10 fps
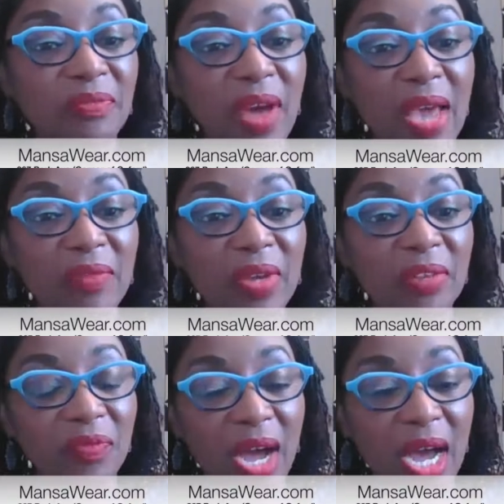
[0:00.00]

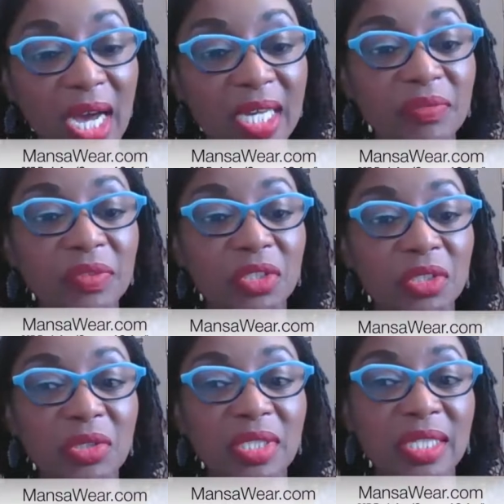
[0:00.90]

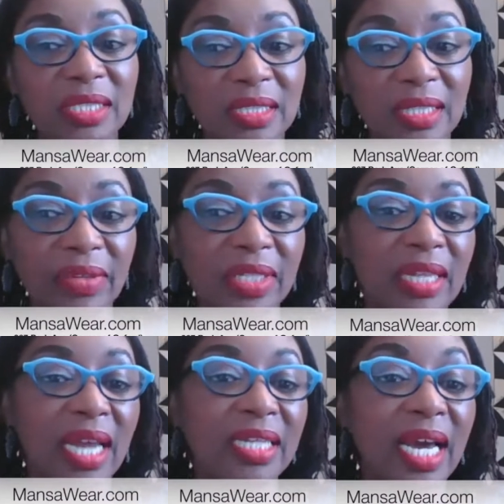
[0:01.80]

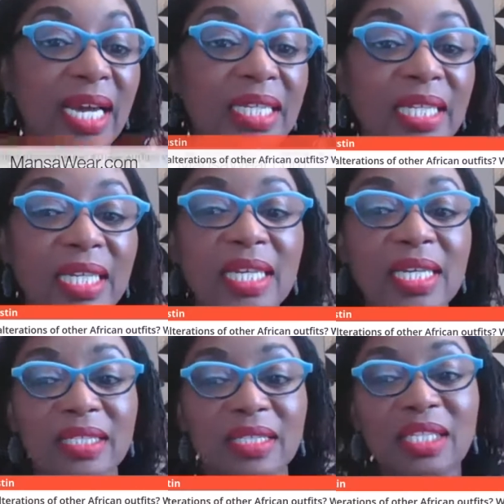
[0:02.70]

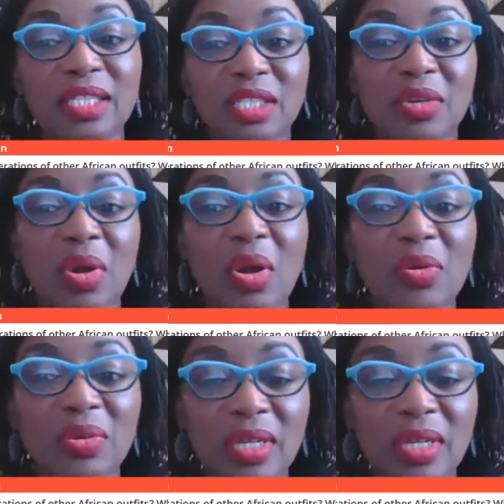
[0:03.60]
585-267-9960.